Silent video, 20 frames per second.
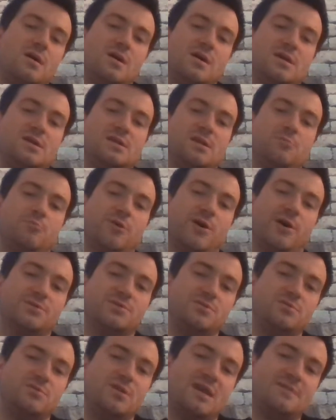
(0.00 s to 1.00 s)
He did
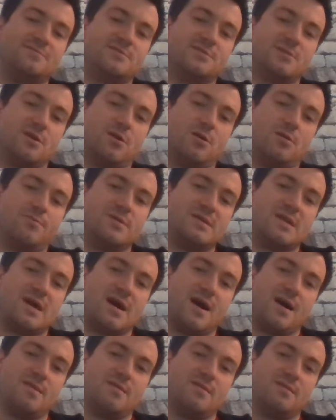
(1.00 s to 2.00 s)
well 2 games ago, but
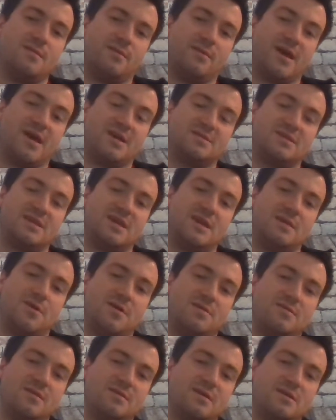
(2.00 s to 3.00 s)
not last game.
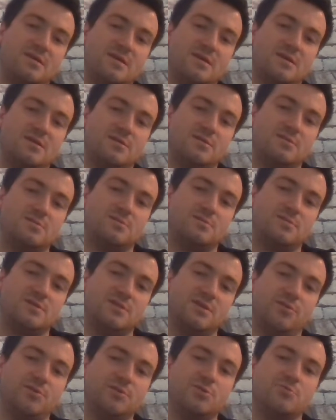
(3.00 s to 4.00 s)
I think that he could
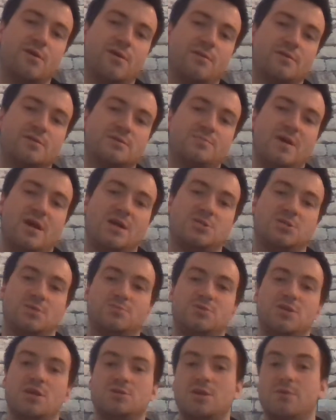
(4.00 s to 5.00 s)
still do well in this
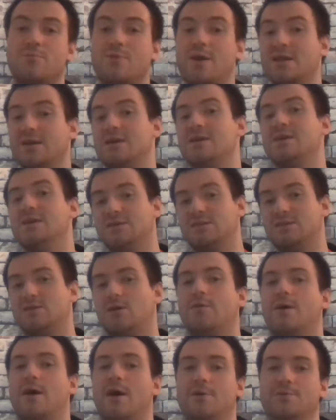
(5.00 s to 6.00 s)
matchup. JJ Redick is
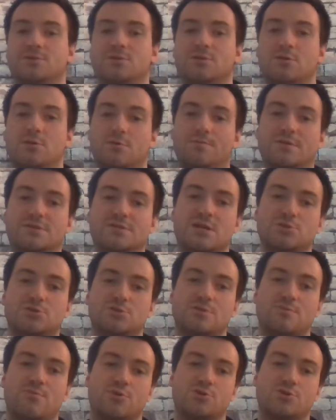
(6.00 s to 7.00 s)
still out, so
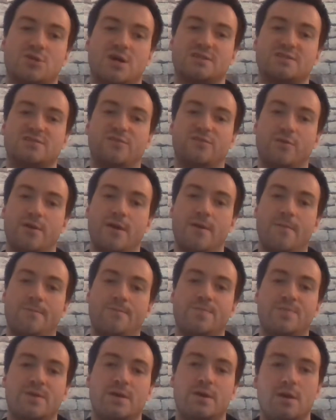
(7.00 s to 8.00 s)
potentially more shots for
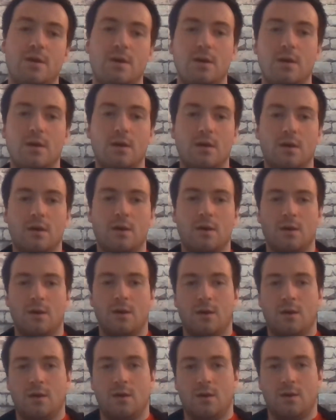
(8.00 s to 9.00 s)
him.
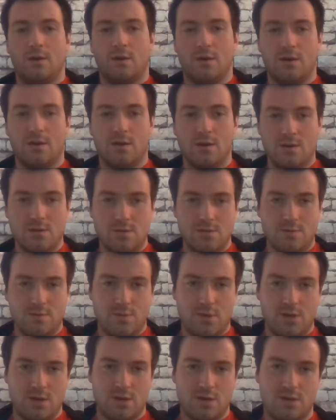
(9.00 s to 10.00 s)

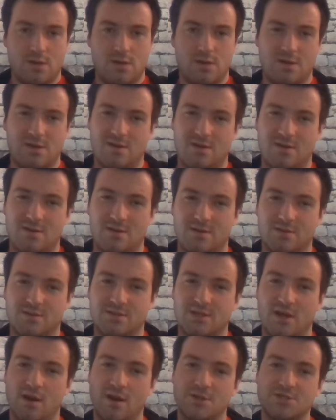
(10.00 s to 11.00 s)

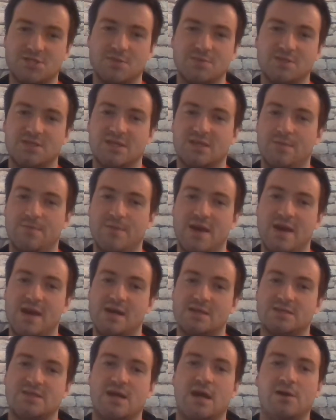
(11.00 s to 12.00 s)
Saric, I'm just going to
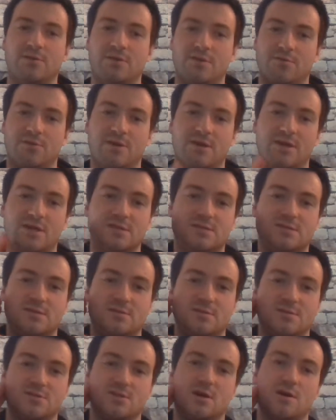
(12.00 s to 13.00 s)
pass. I only really
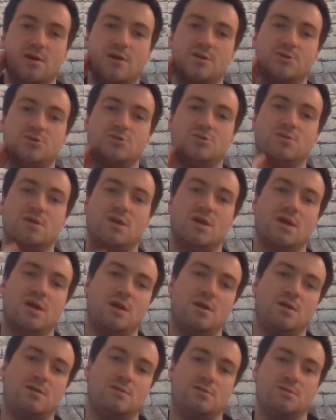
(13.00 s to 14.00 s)
consider Saric
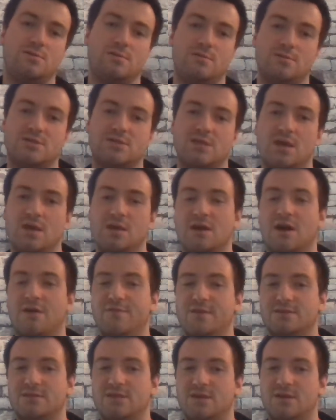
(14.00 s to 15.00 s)
and say
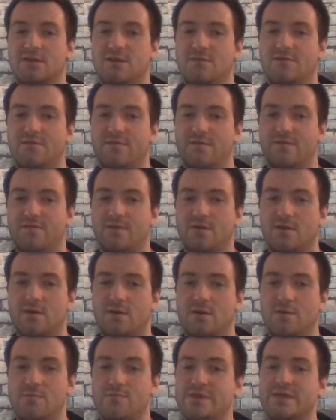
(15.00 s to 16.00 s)
Covington if
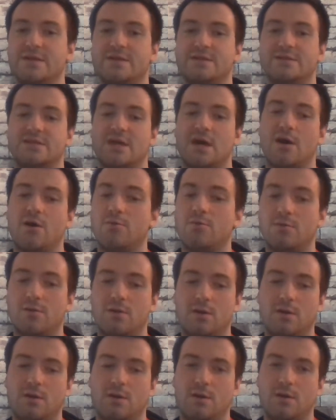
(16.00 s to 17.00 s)
Embiid is
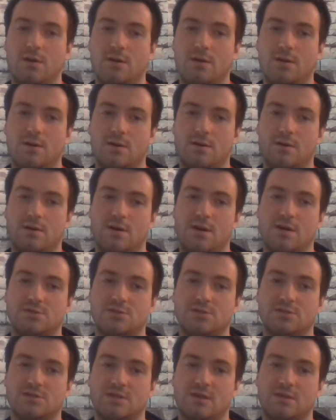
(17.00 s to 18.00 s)
out. I
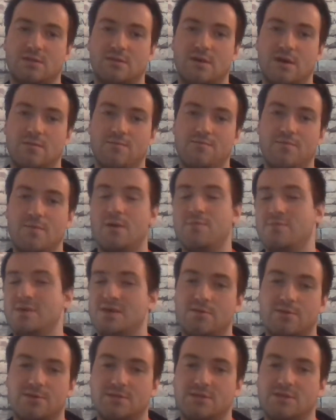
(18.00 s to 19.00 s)
just think that
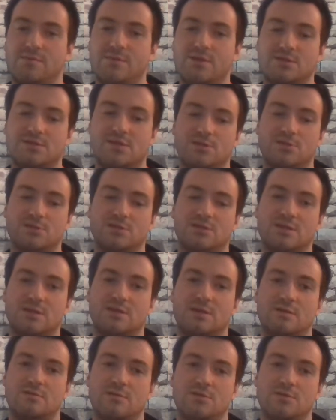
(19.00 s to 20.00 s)
Embiid or Simmons, I just
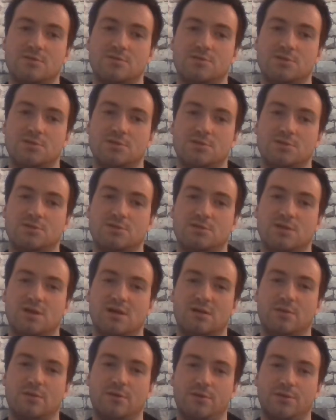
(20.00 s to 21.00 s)
think that their usage is
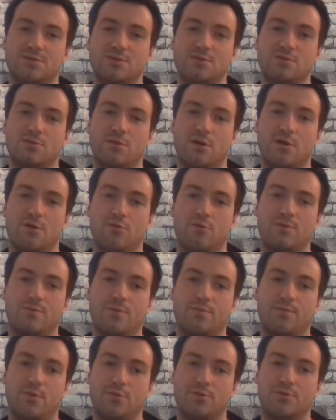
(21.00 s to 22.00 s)
a little too low
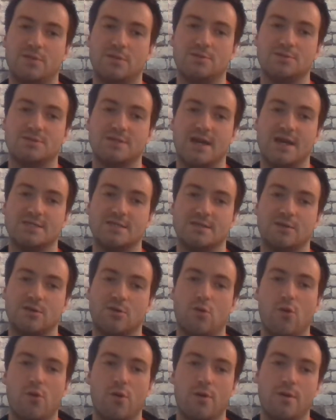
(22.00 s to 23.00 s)
with both of those guys on the
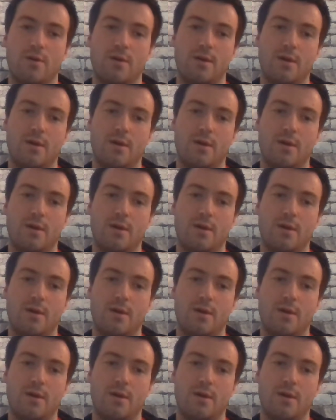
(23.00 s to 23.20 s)
court.